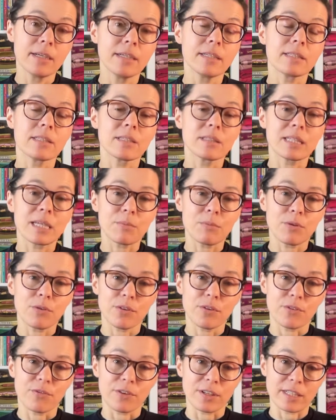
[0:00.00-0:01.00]
some of
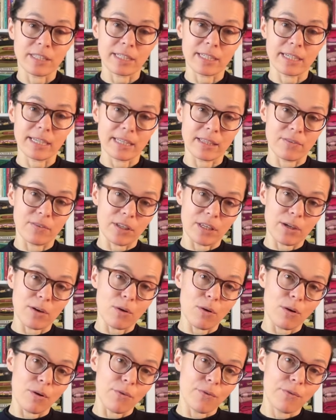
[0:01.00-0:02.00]
the fitting in the
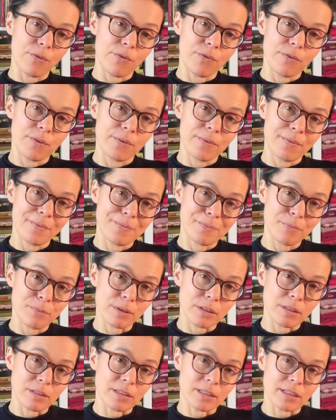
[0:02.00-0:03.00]
off
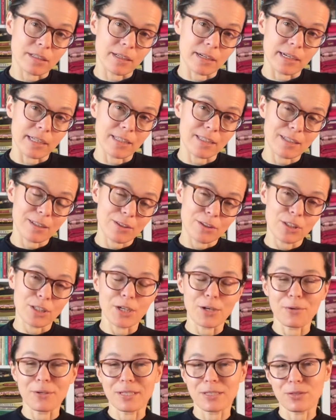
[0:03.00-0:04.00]
princess lines.
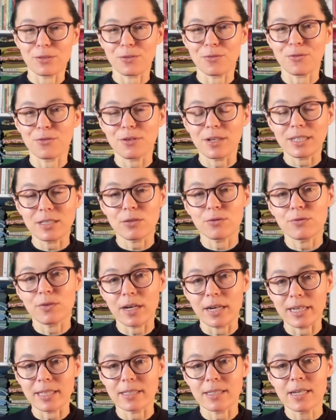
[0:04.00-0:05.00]
So it's sort of trying to
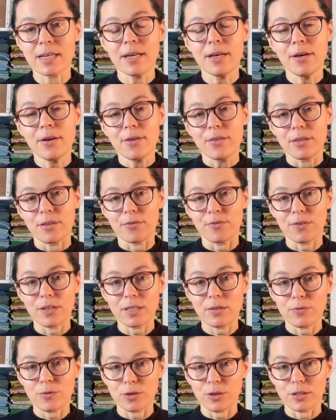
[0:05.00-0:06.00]
find the
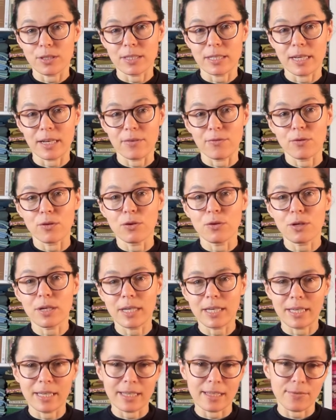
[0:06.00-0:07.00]
fit for yourself,
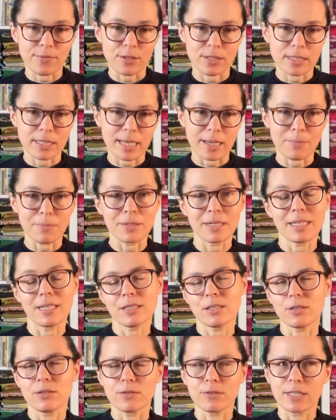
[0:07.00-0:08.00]
looking at what's happening.
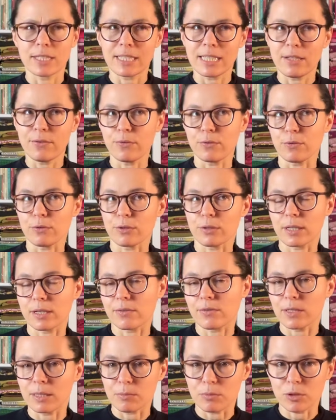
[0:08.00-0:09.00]
So the see-through
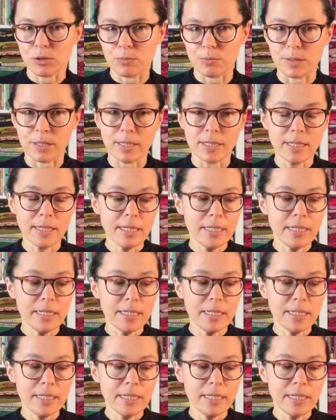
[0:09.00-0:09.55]
stuff seems to be